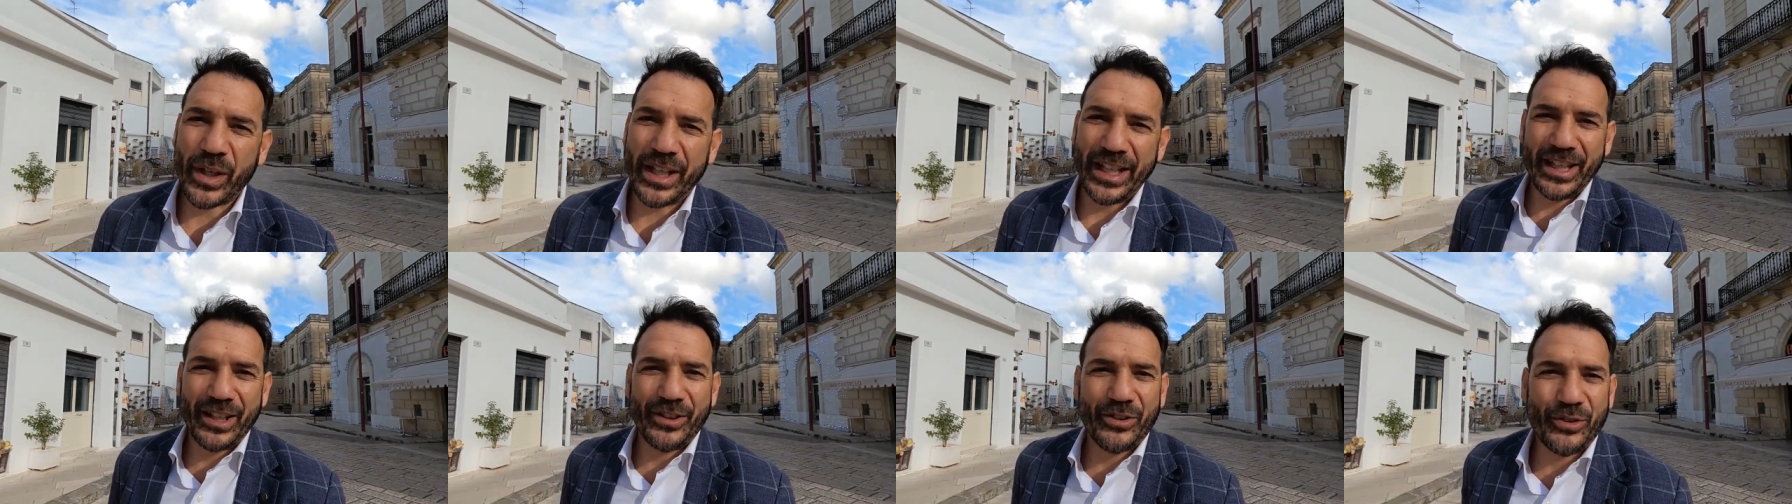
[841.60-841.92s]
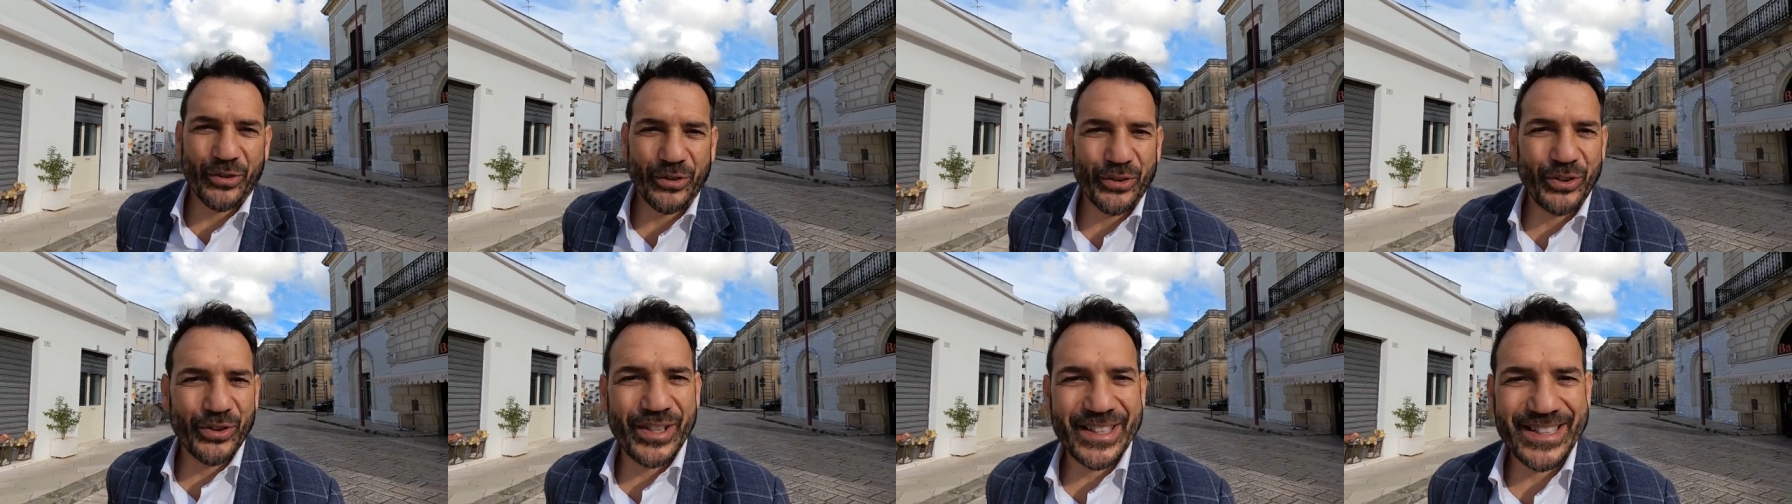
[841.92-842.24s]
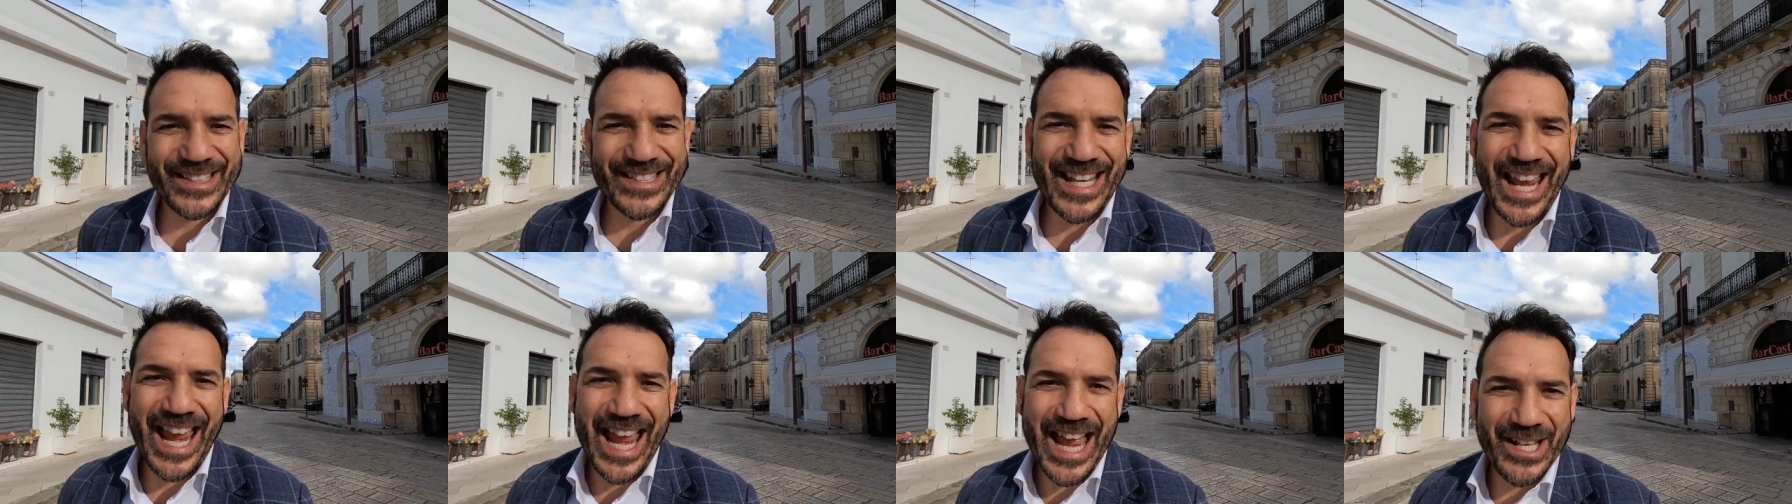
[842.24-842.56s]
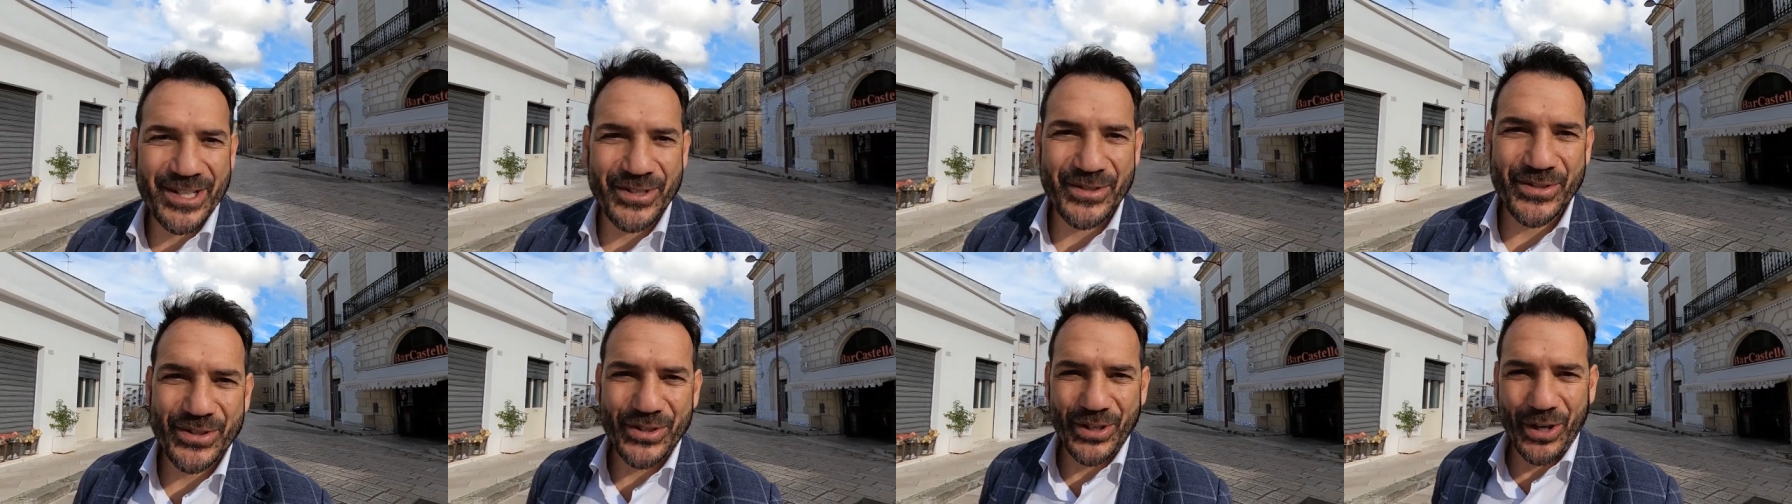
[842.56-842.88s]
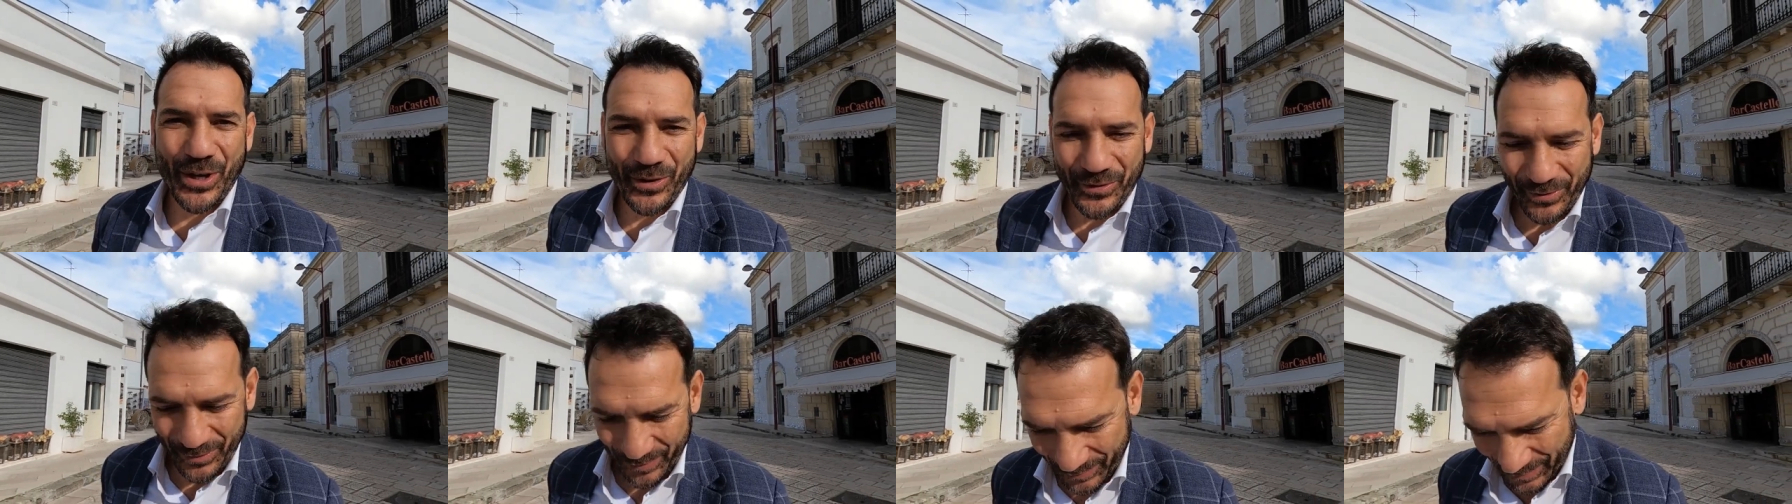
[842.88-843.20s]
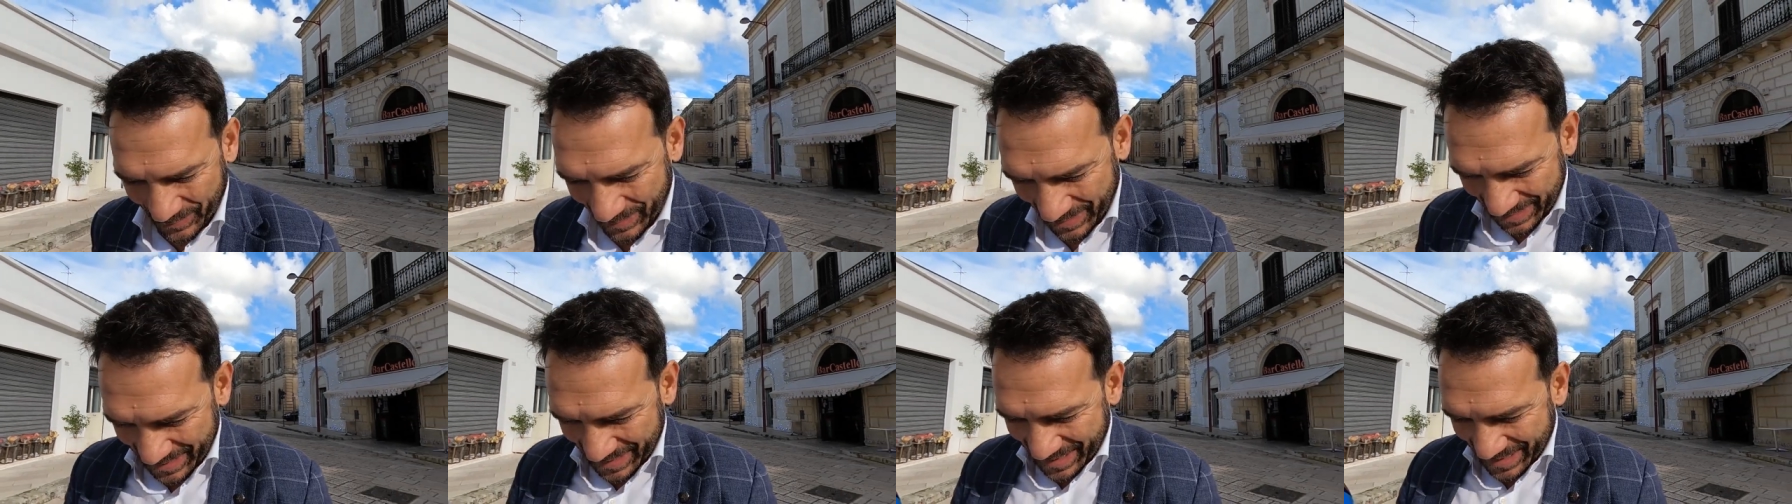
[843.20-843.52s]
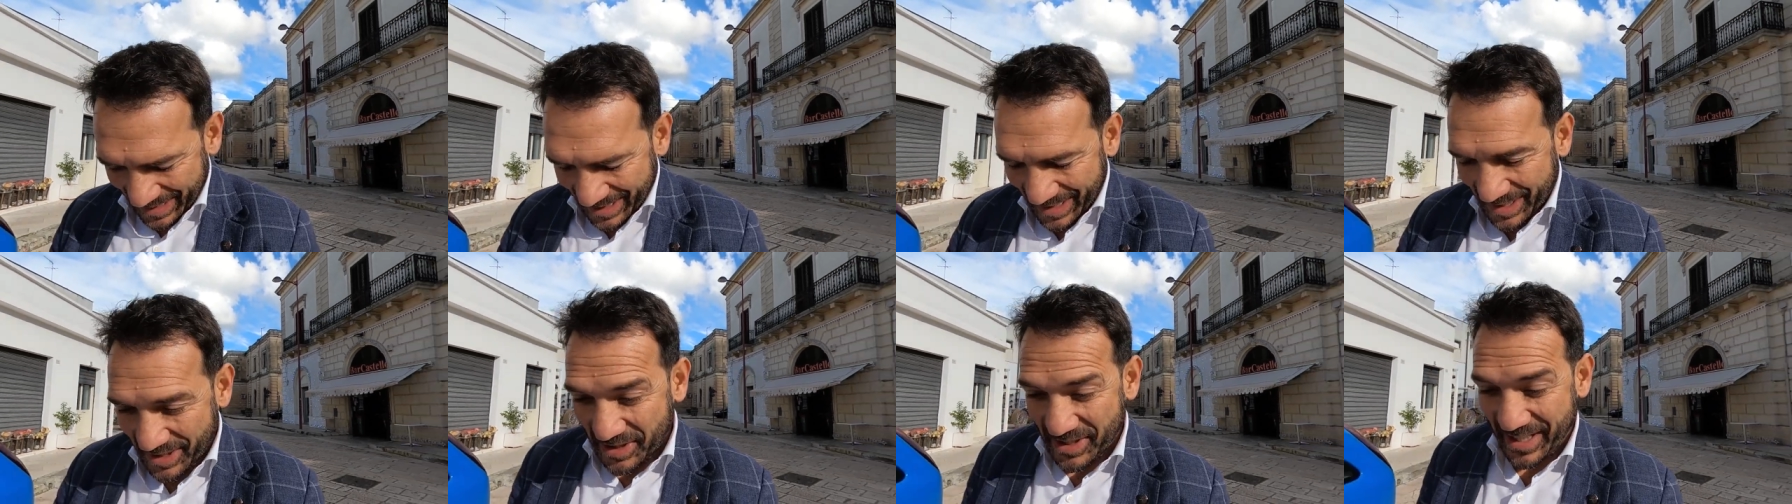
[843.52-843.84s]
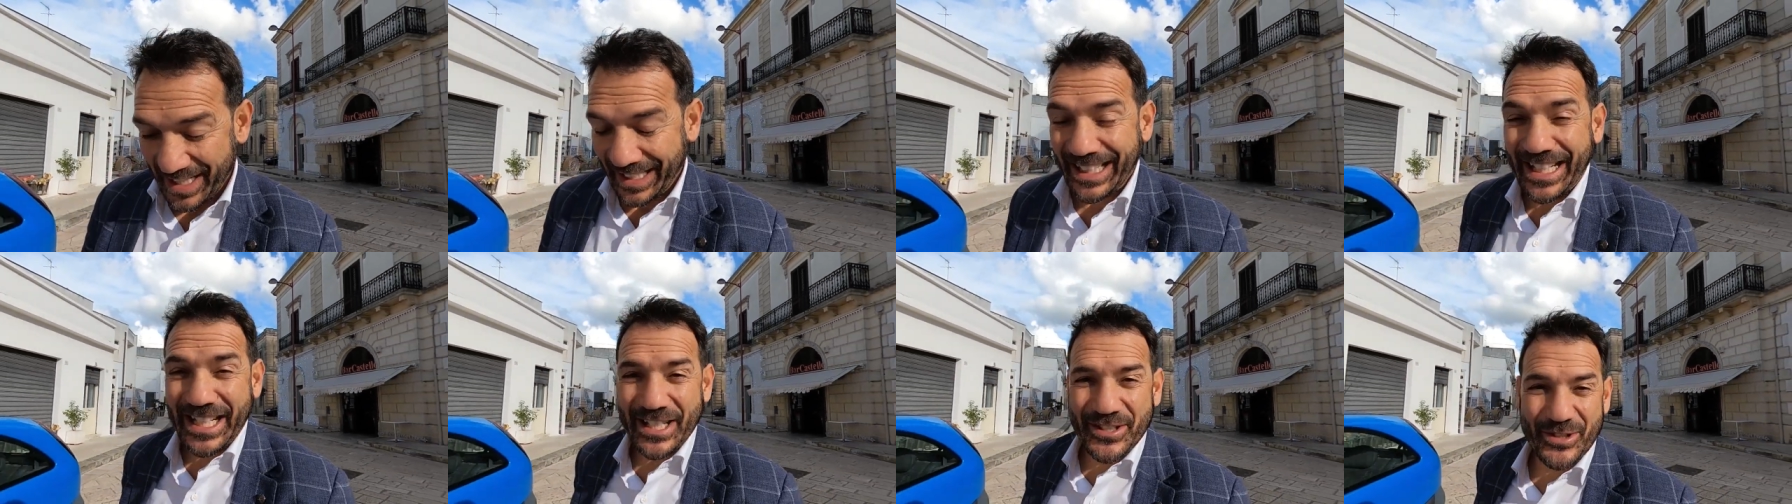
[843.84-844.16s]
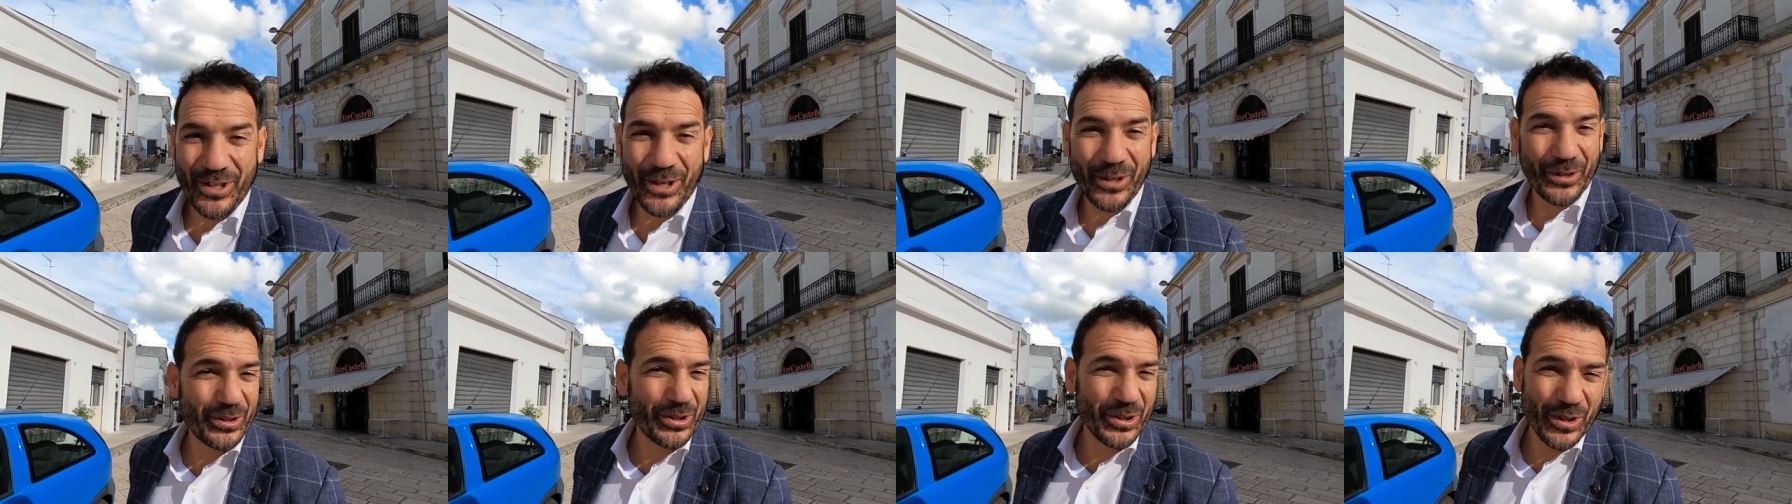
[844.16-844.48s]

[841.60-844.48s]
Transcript: walking through the towns of Salento,